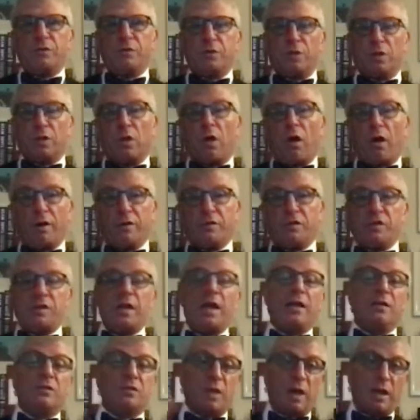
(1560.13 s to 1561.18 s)
large
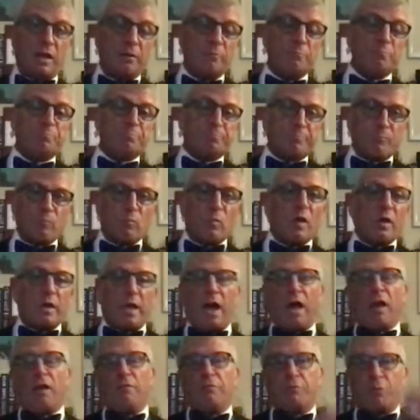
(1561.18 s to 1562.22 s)
states like
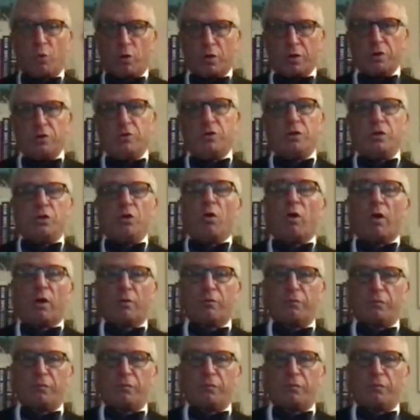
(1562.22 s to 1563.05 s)
California, New York,